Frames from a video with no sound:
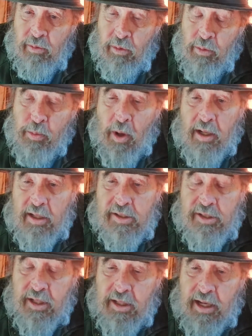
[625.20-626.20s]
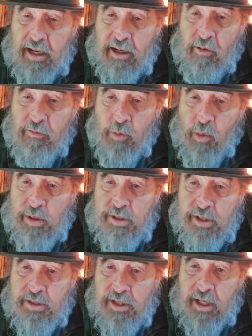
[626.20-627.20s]
We'll probably send NATO
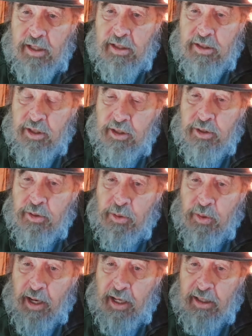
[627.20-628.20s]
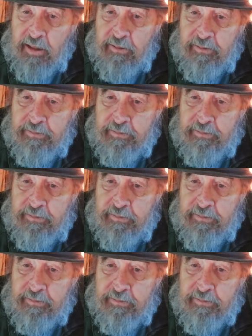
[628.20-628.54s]
forces into Ukraine.